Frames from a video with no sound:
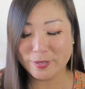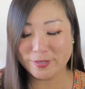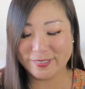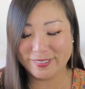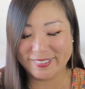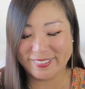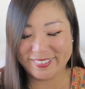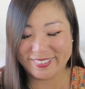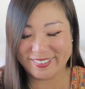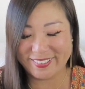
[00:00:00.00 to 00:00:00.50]

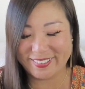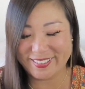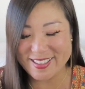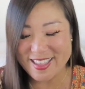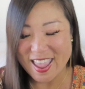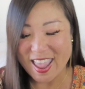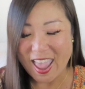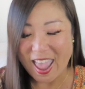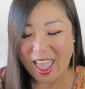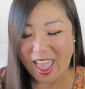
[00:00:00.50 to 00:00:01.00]
and
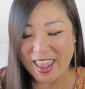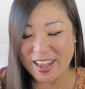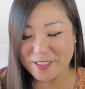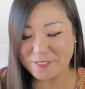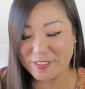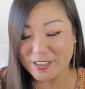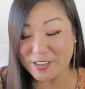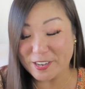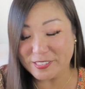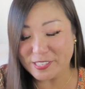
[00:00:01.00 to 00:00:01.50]
I
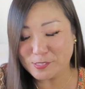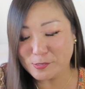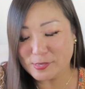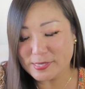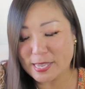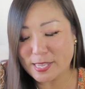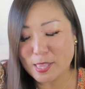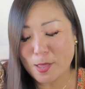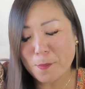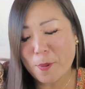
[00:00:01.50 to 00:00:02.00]
figured this was
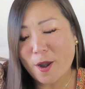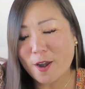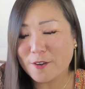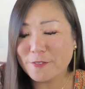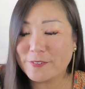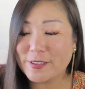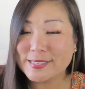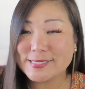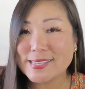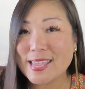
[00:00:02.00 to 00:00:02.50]
like the
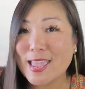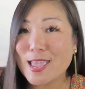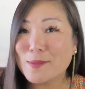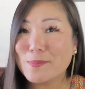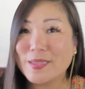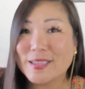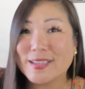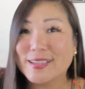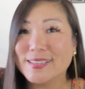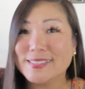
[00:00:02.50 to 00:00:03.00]
perfect day
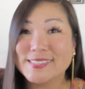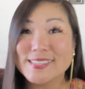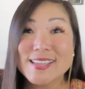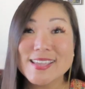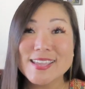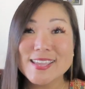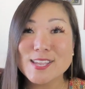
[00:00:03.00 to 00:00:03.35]
because,